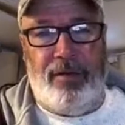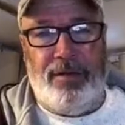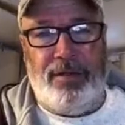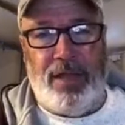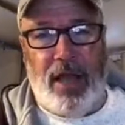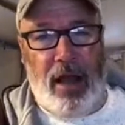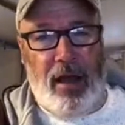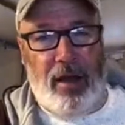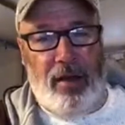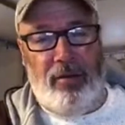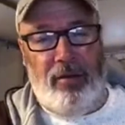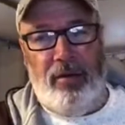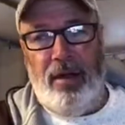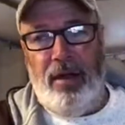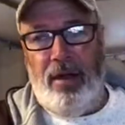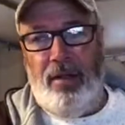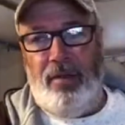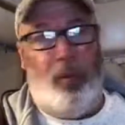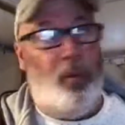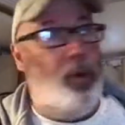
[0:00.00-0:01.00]
So
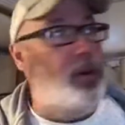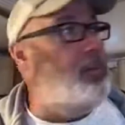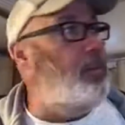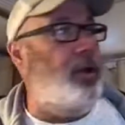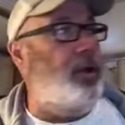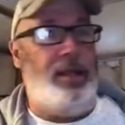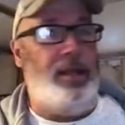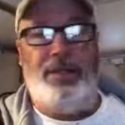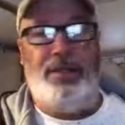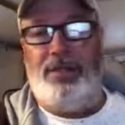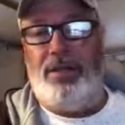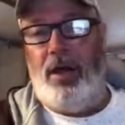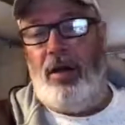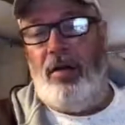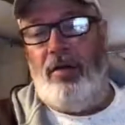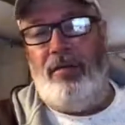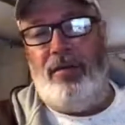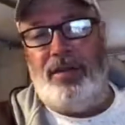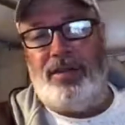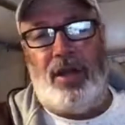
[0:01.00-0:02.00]
the wood burning
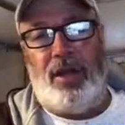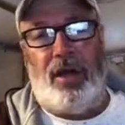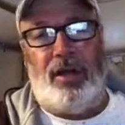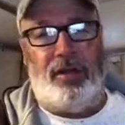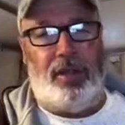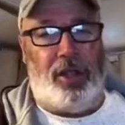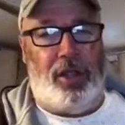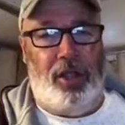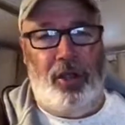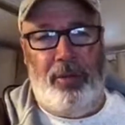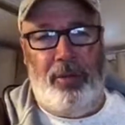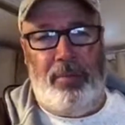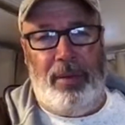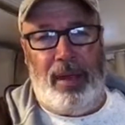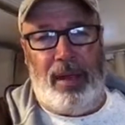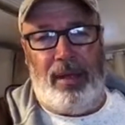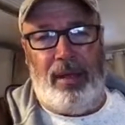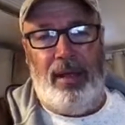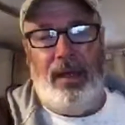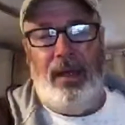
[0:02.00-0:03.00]
stove is called a
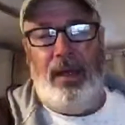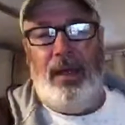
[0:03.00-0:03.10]
Cubic